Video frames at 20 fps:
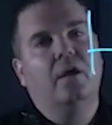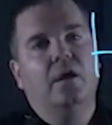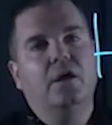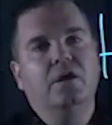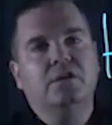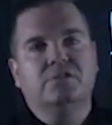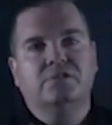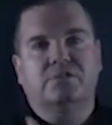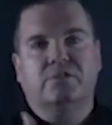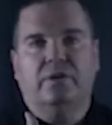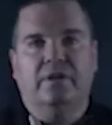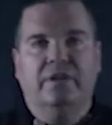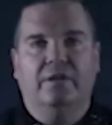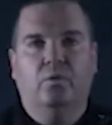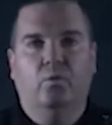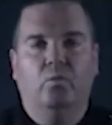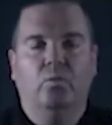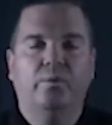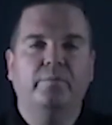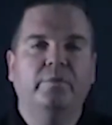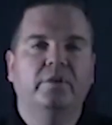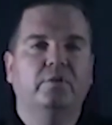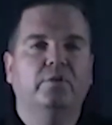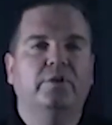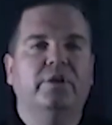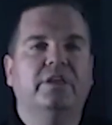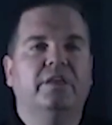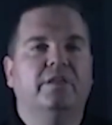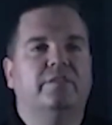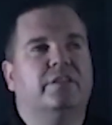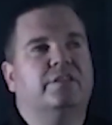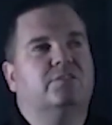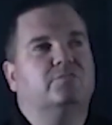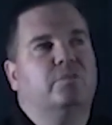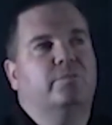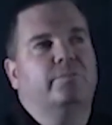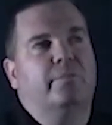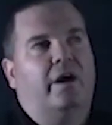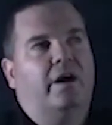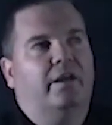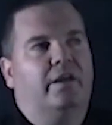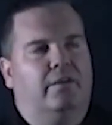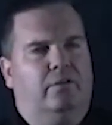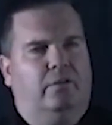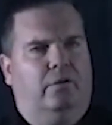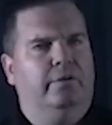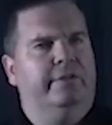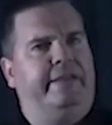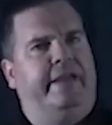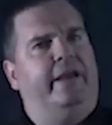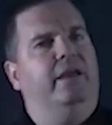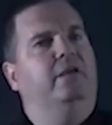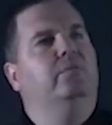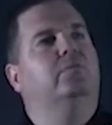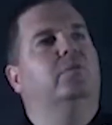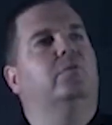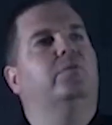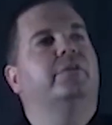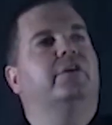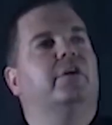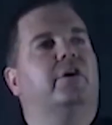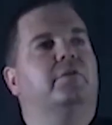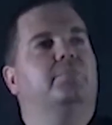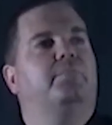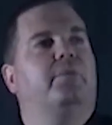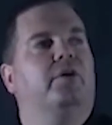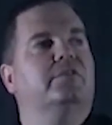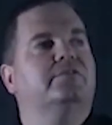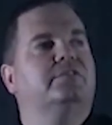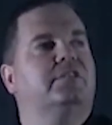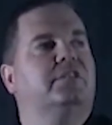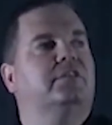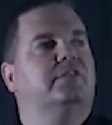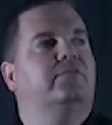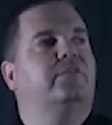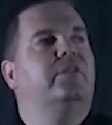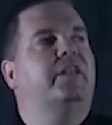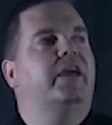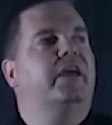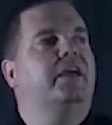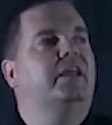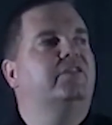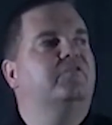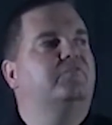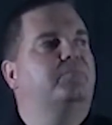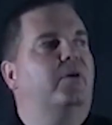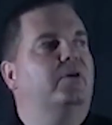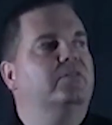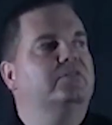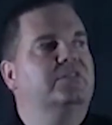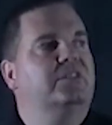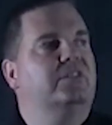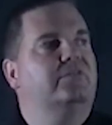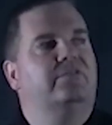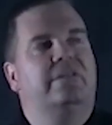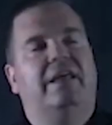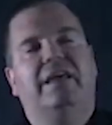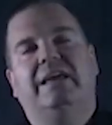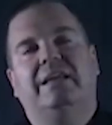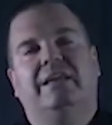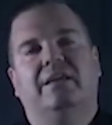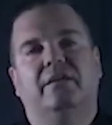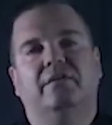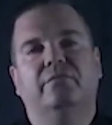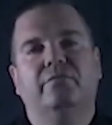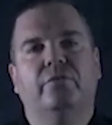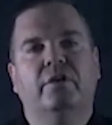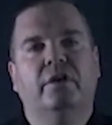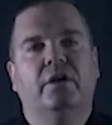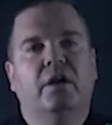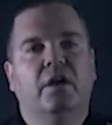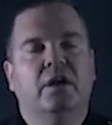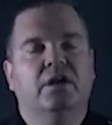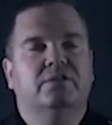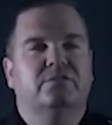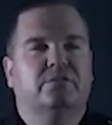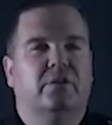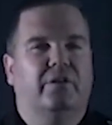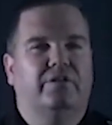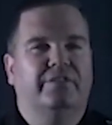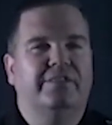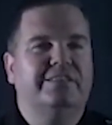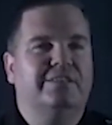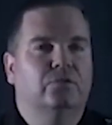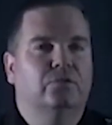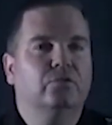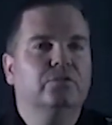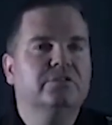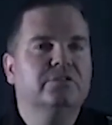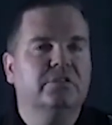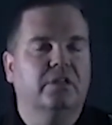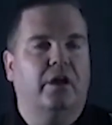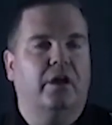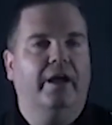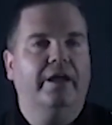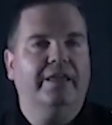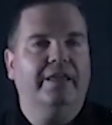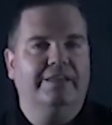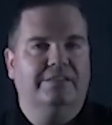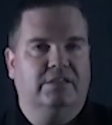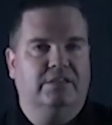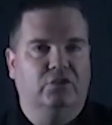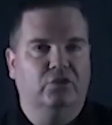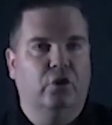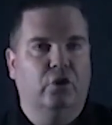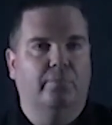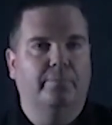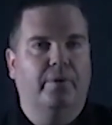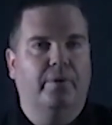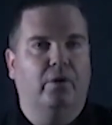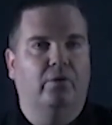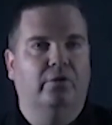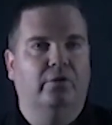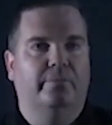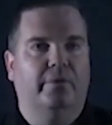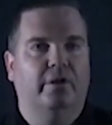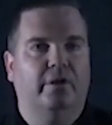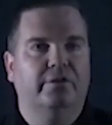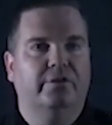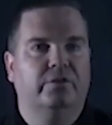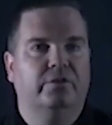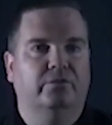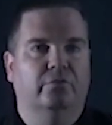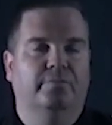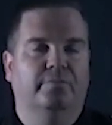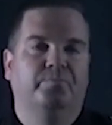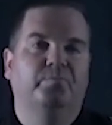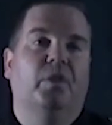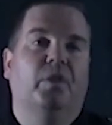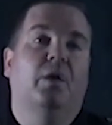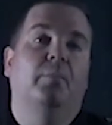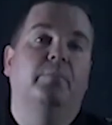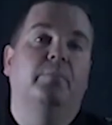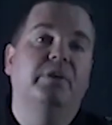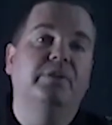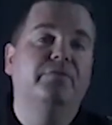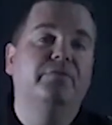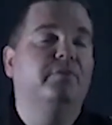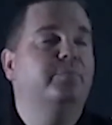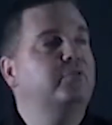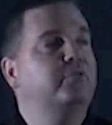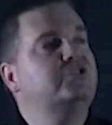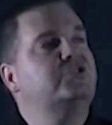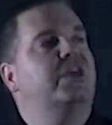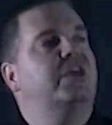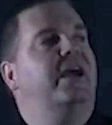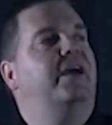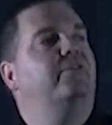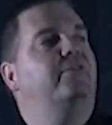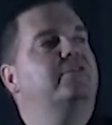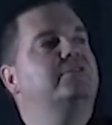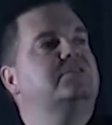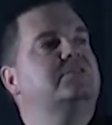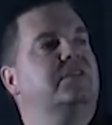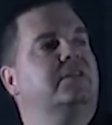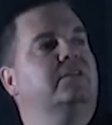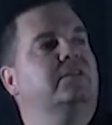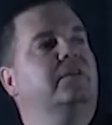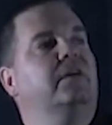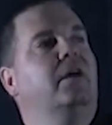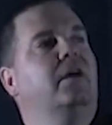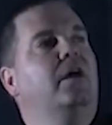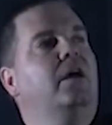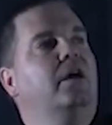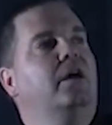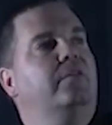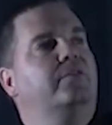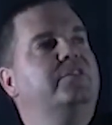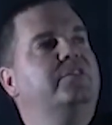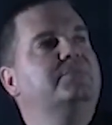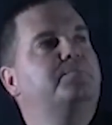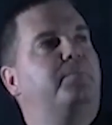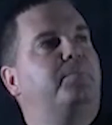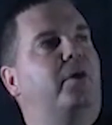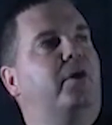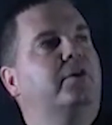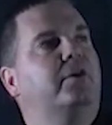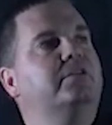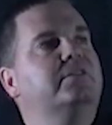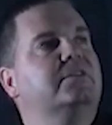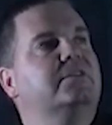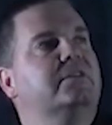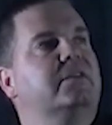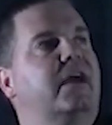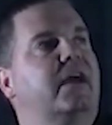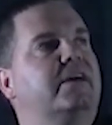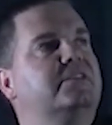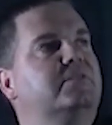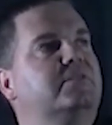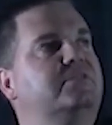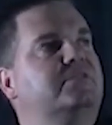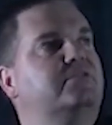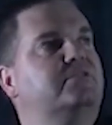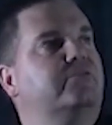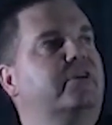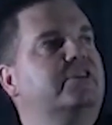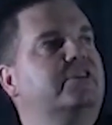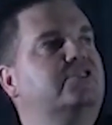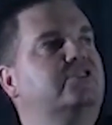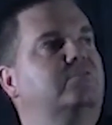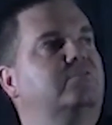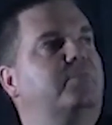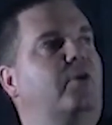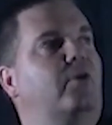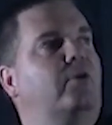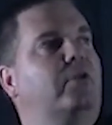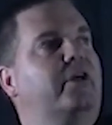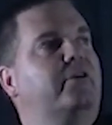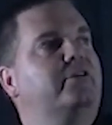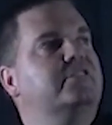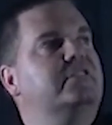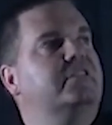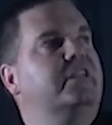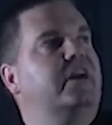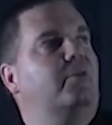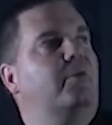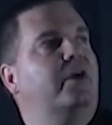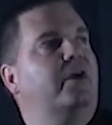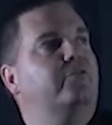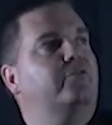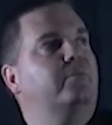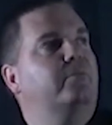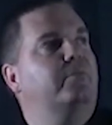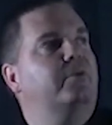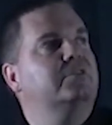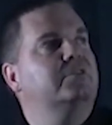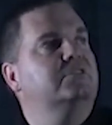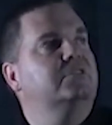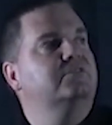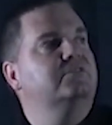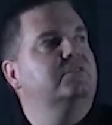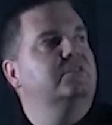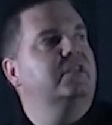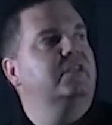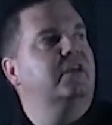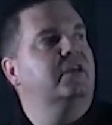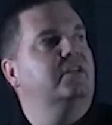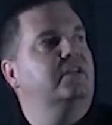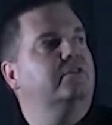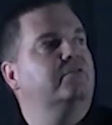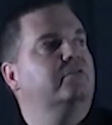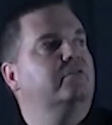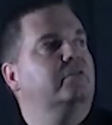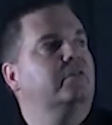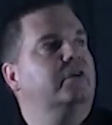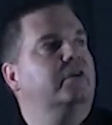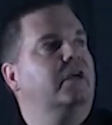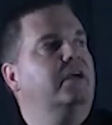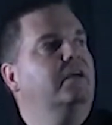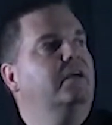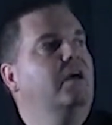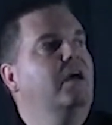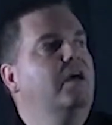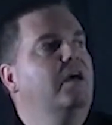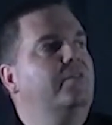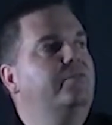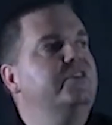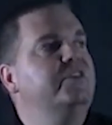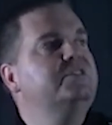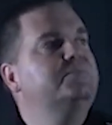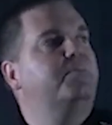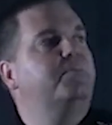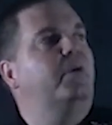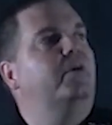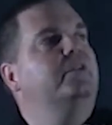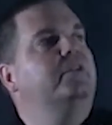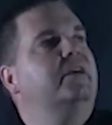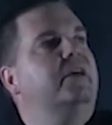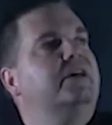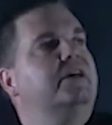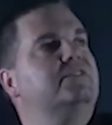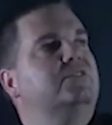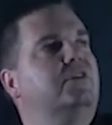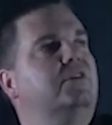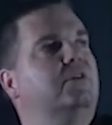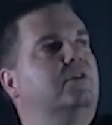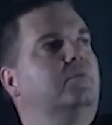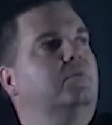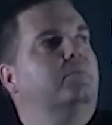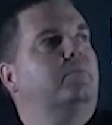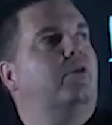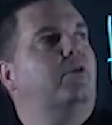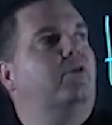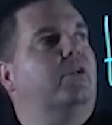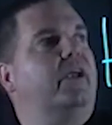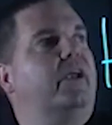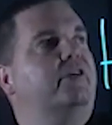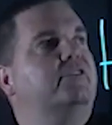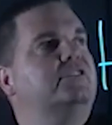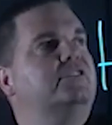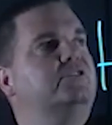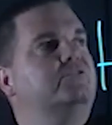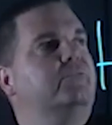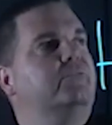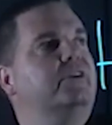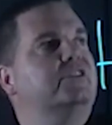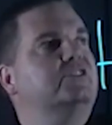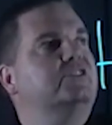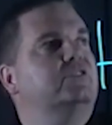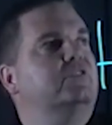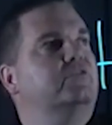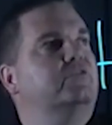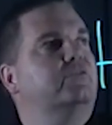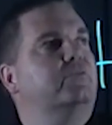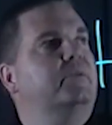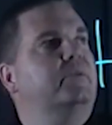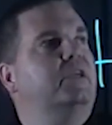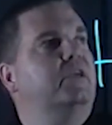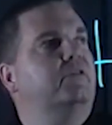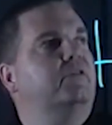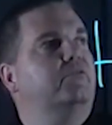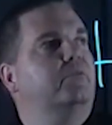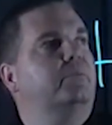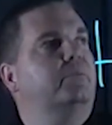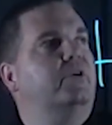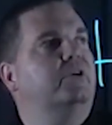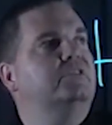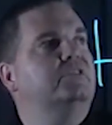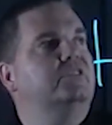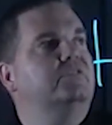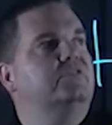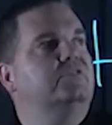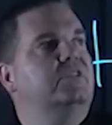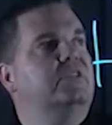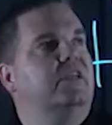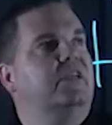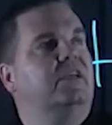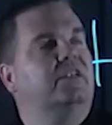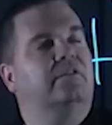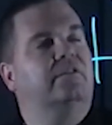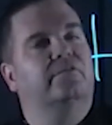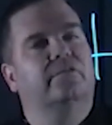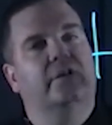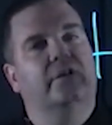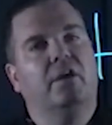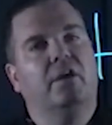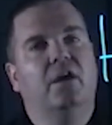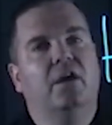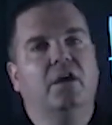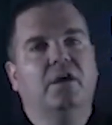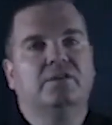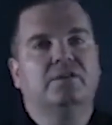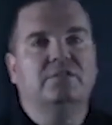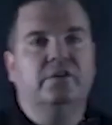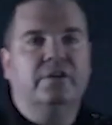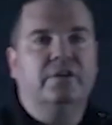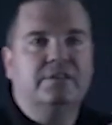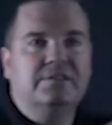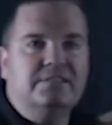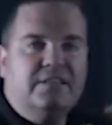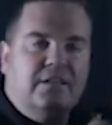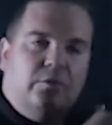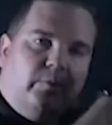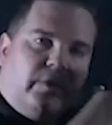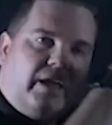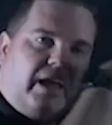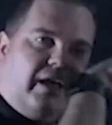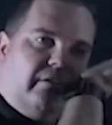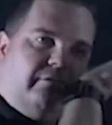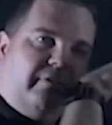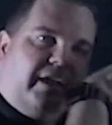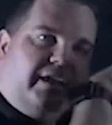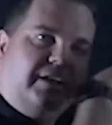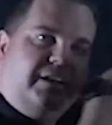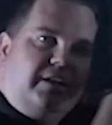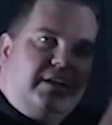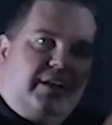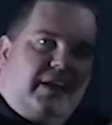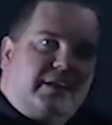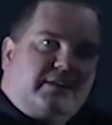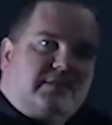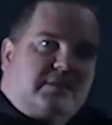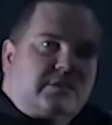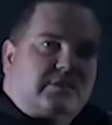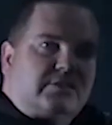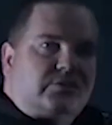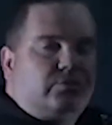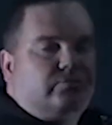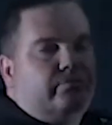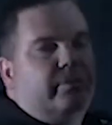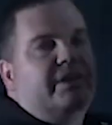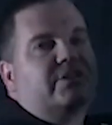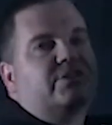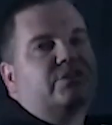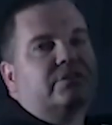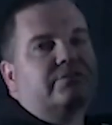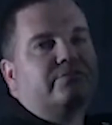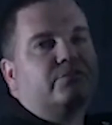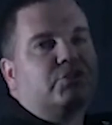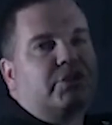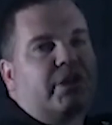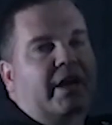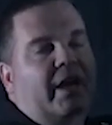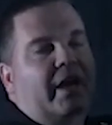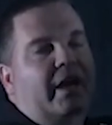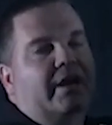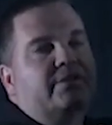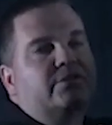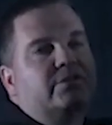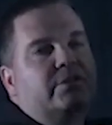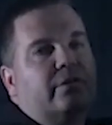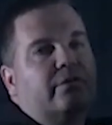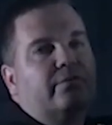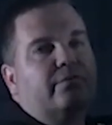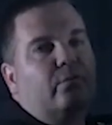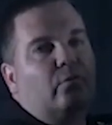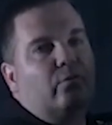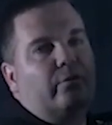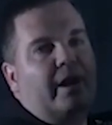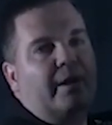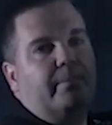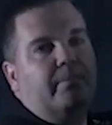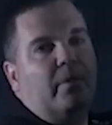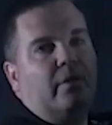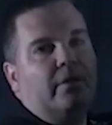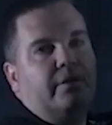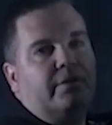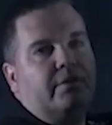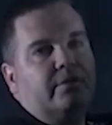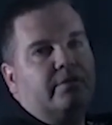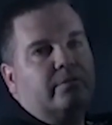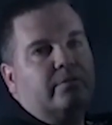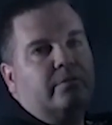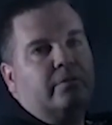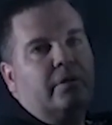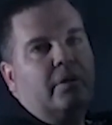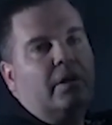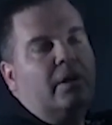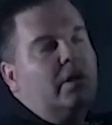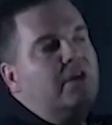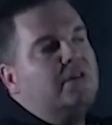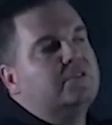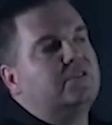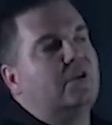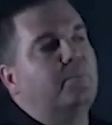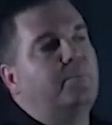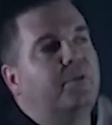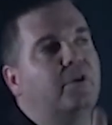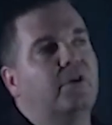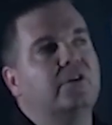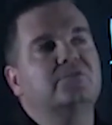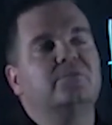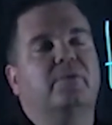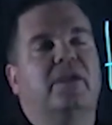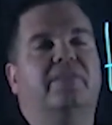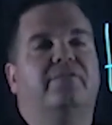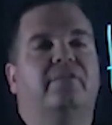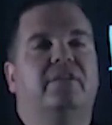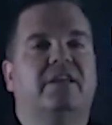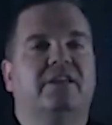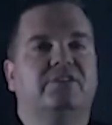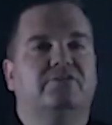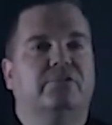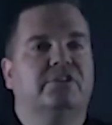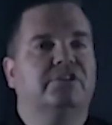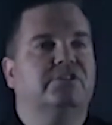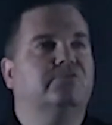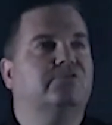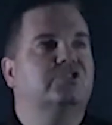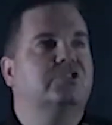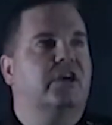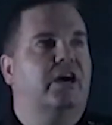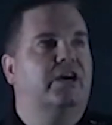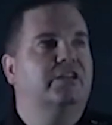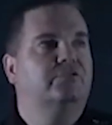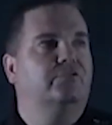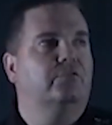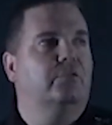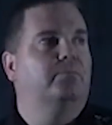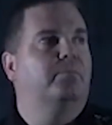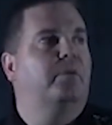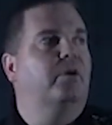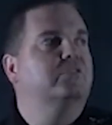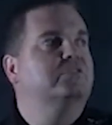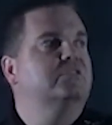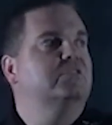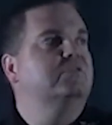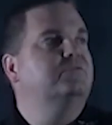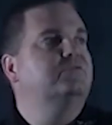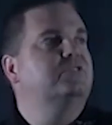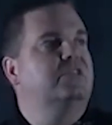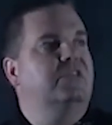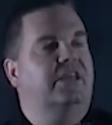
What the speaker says: So when we're looking at this, we might go, okay, well we go positive, negative, positive, negative. So this looks like it's a non-polar molecule. But if you put your arrows in, this bond has a direction of polarity that way, from positive to negative, okay? This bond has a polarity direction from here, from positive to negative. So you can see we have a net direction of charge for our molecule. So because we have a net direction of charge from positive to